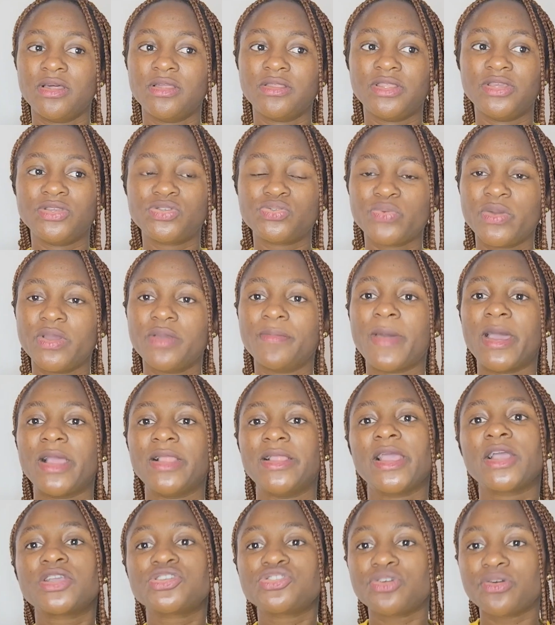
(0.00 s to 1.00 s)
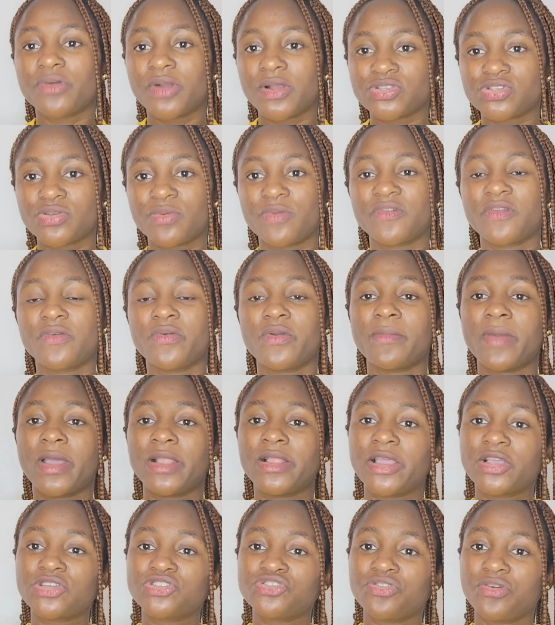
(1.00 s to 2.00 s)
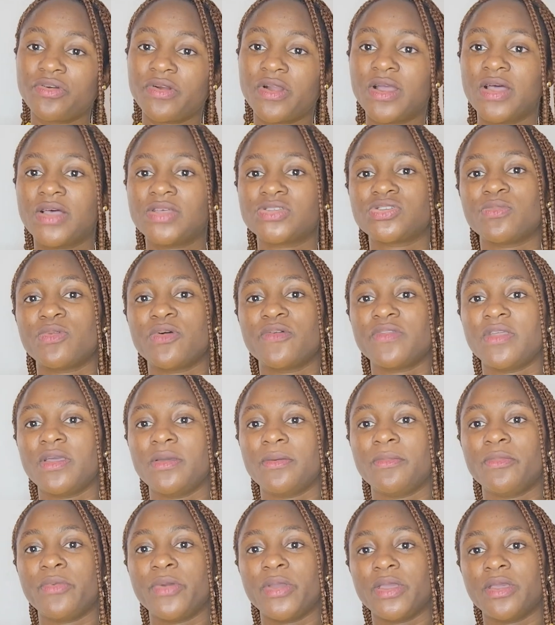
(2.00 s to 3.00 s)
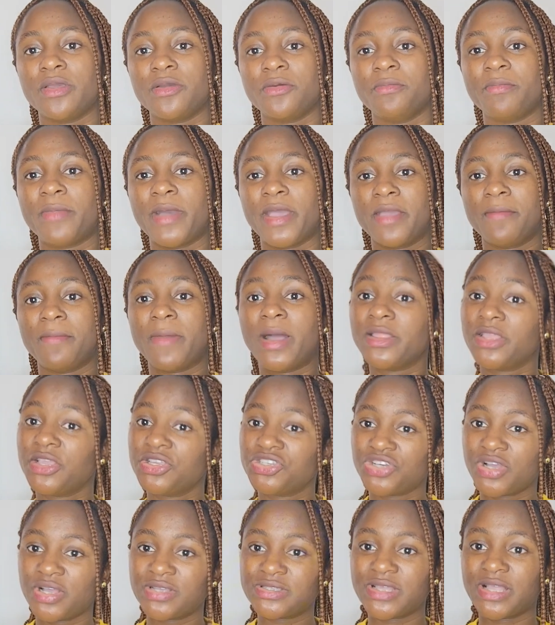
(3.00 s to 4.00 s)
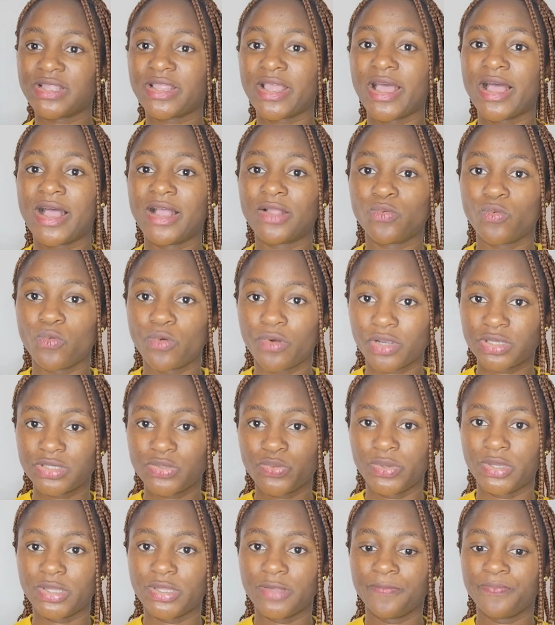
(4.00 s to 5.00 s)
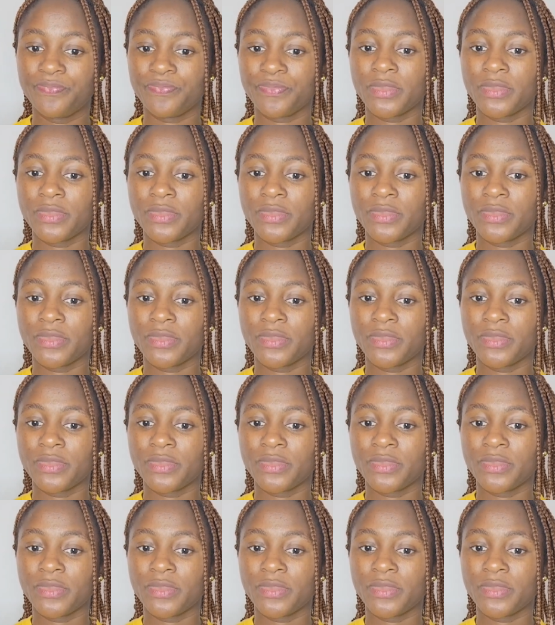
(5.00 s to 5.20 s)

These were my lecturers. Some of them were my lecturers. Some of them were my managers that I had worked with.